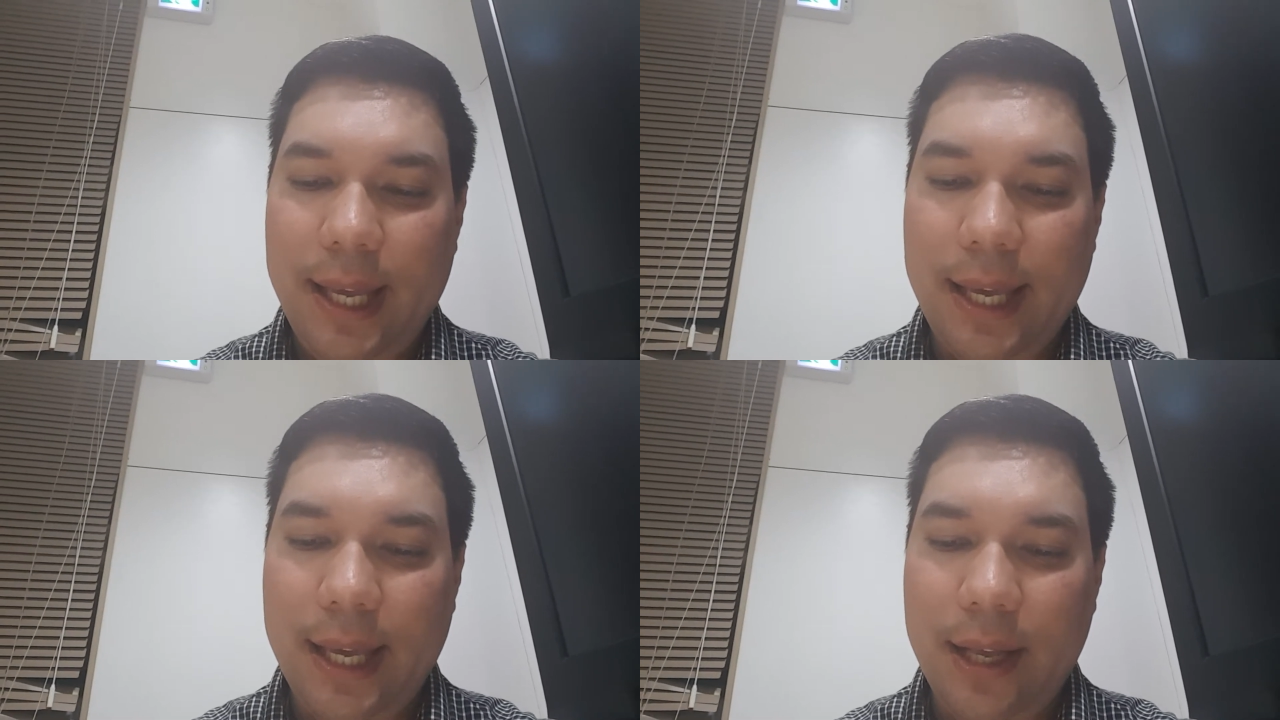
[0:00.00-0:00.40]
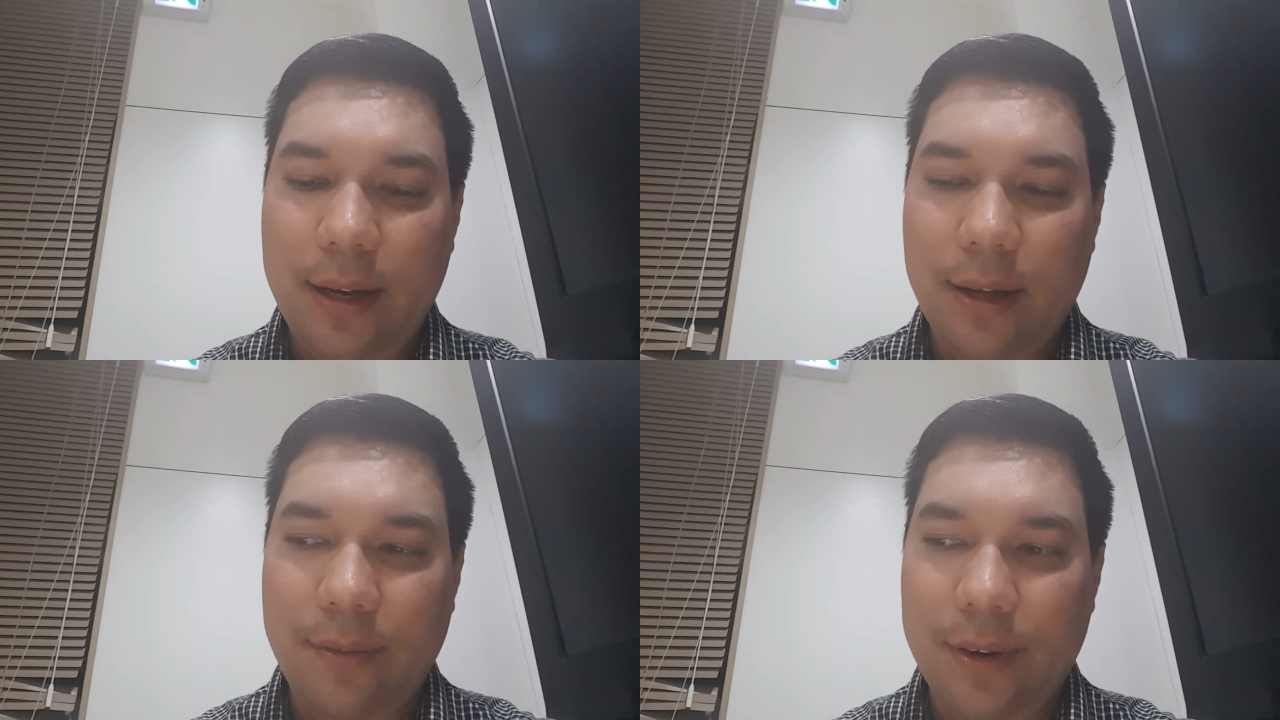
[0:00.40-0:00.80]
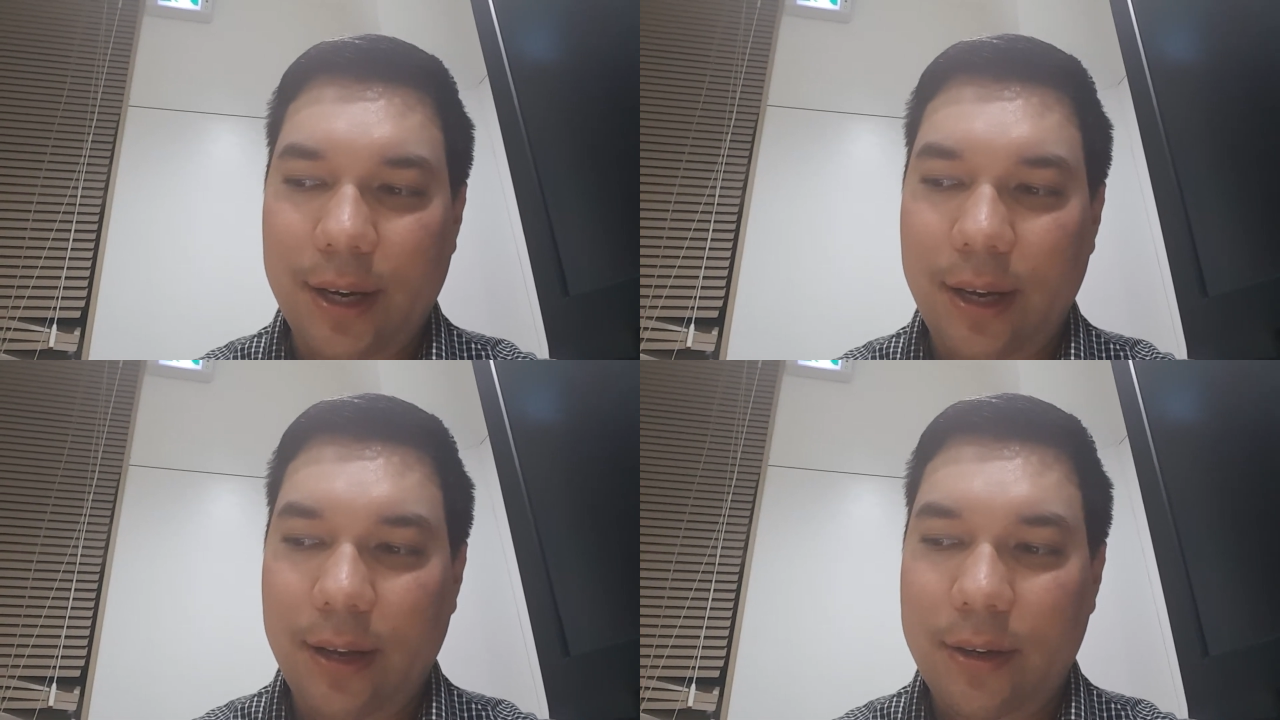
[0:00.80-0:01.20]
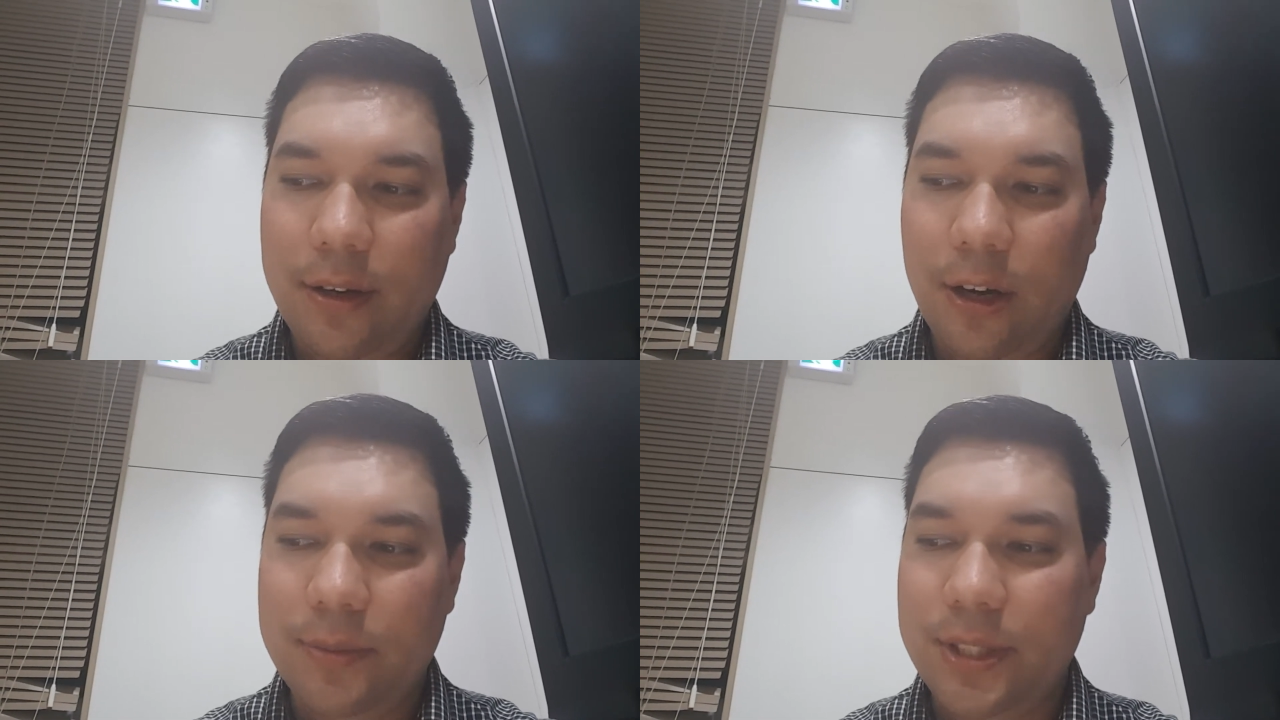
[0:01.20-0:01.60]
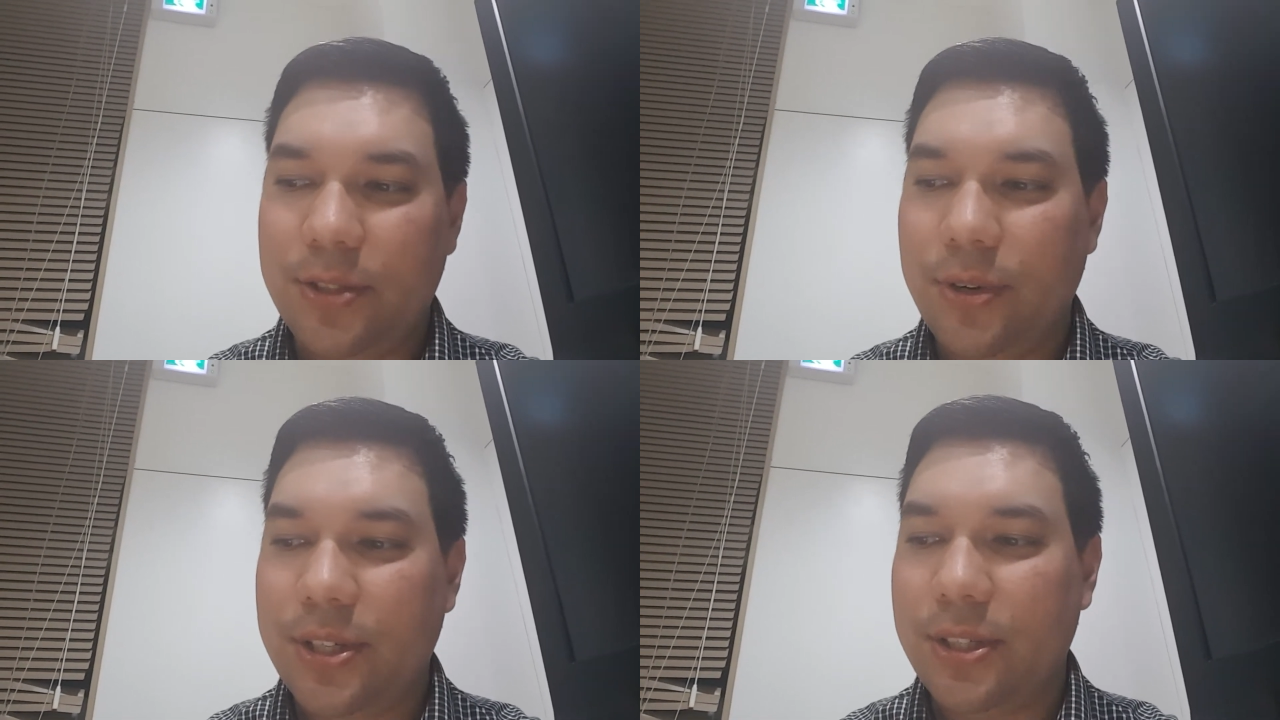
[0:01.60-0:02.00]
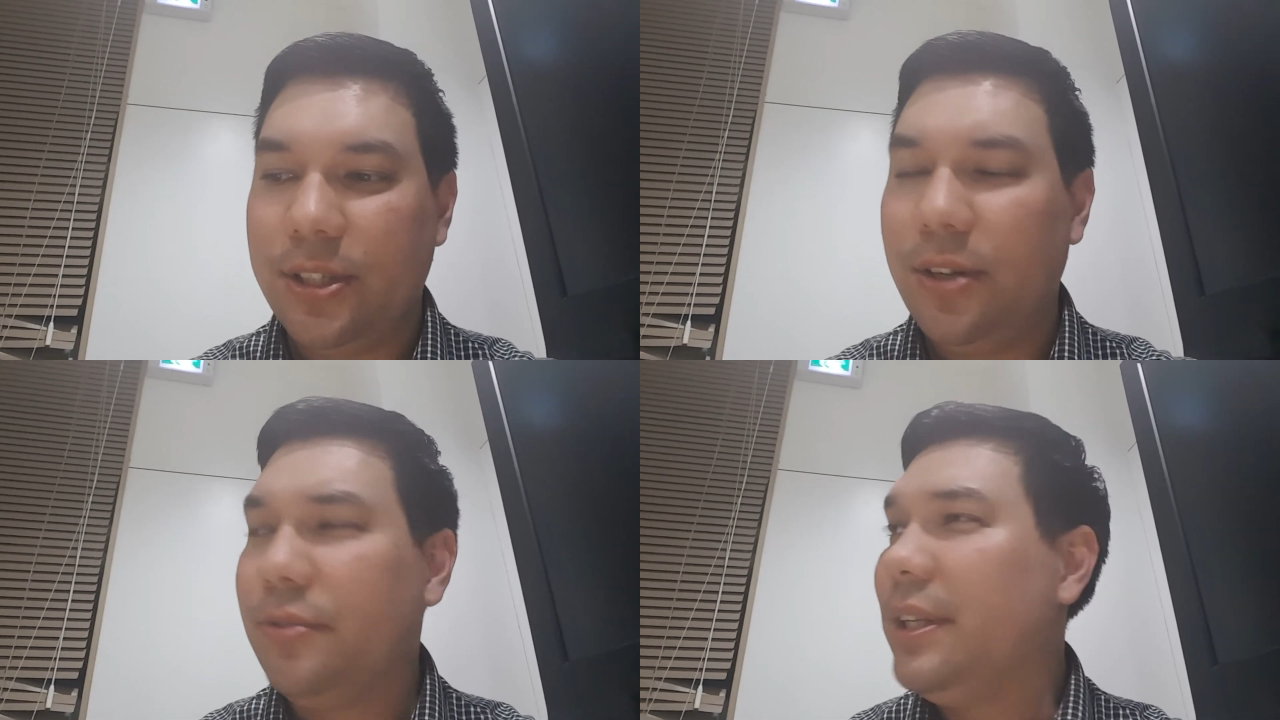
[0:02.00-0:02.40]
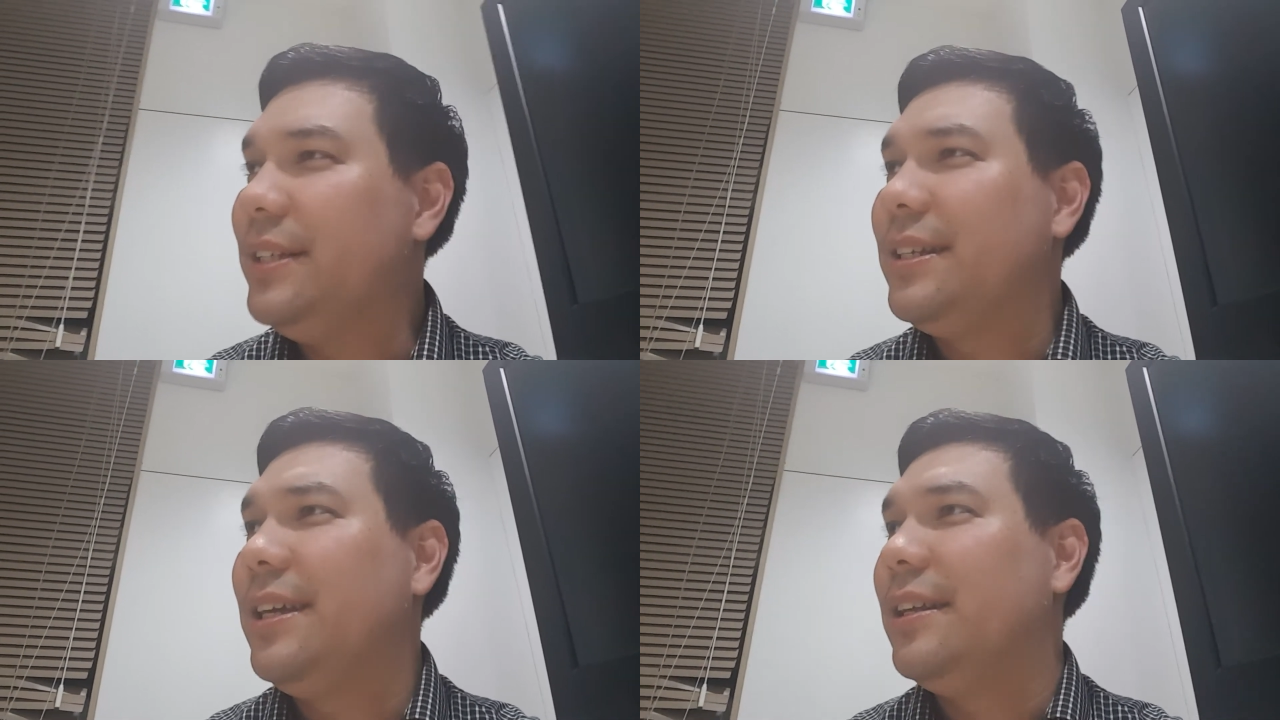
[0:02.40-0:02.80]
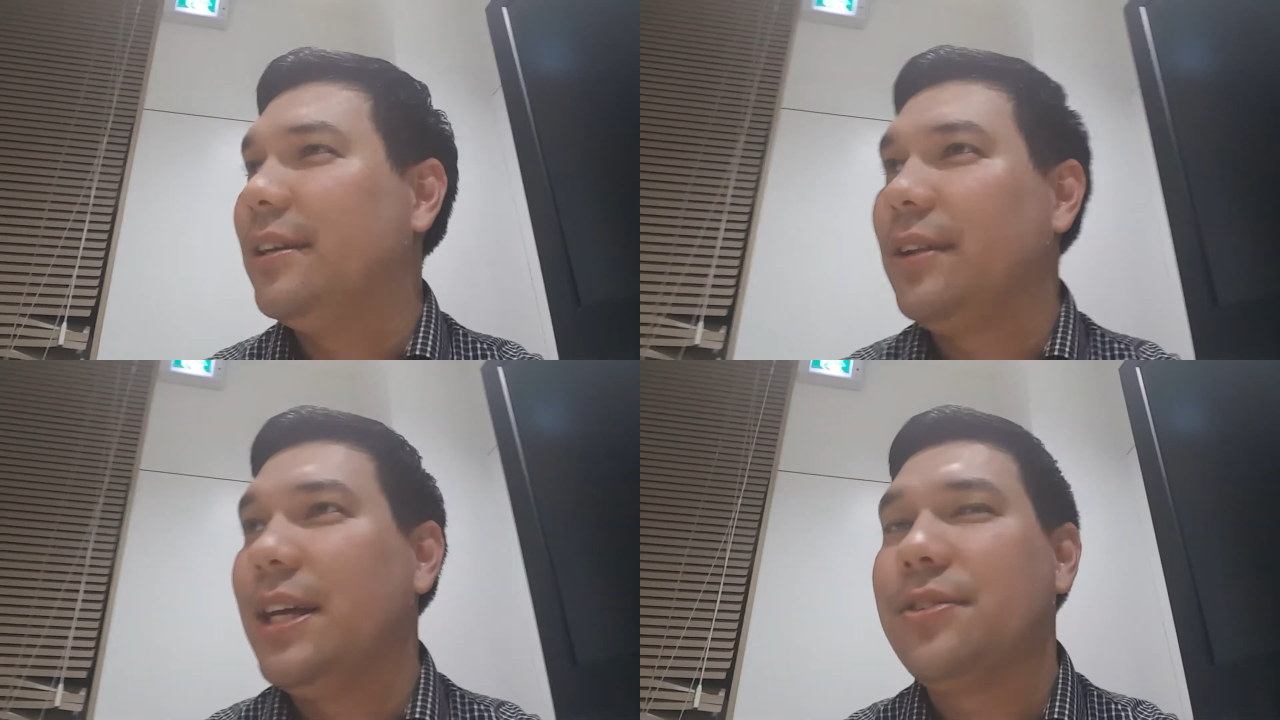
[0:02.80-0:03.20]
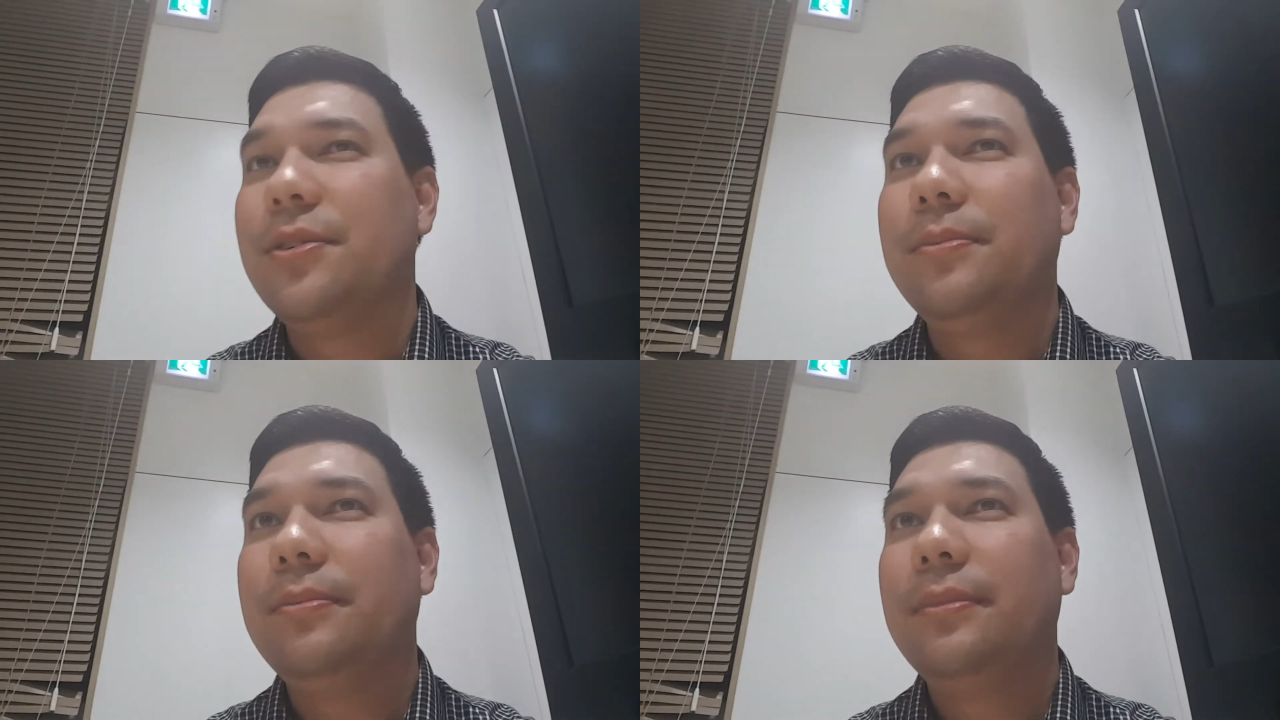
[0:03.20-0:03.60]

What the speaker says: in a very calm situation. You don't really say it in a classroom.